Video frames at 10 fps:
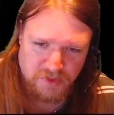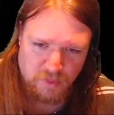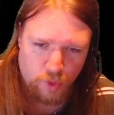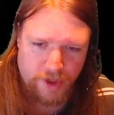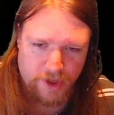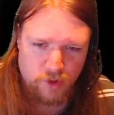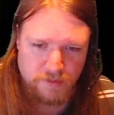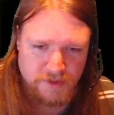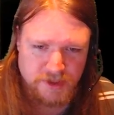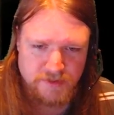Walking
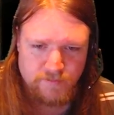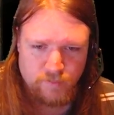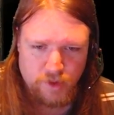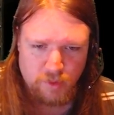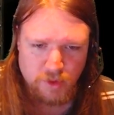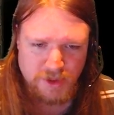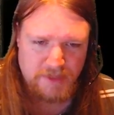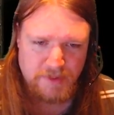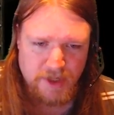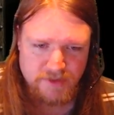corpses. We don't want
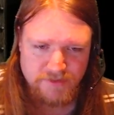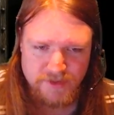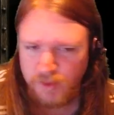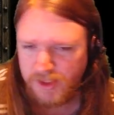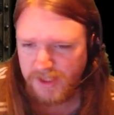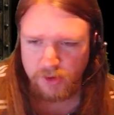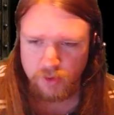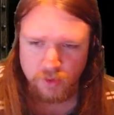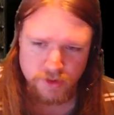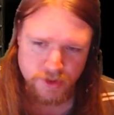any part of it, whatever the
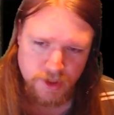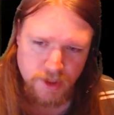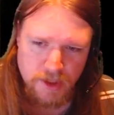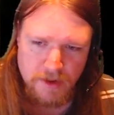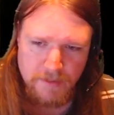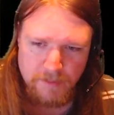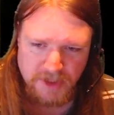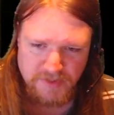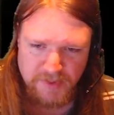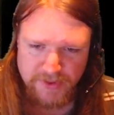cause.
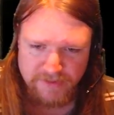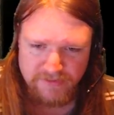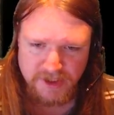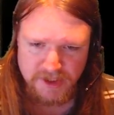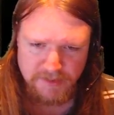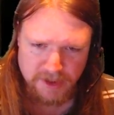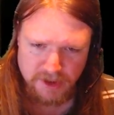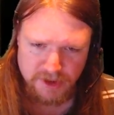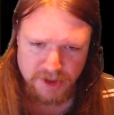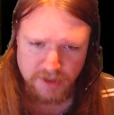Might be we can find something in
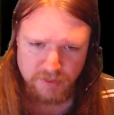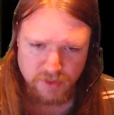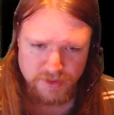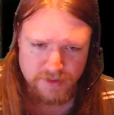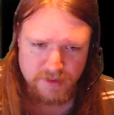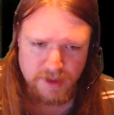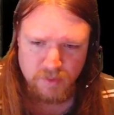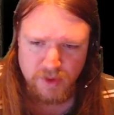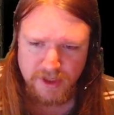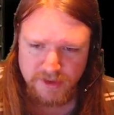those tide pools, and then
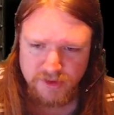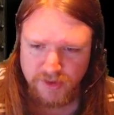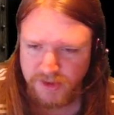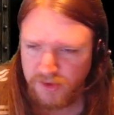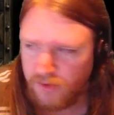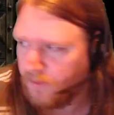we're headed straight home.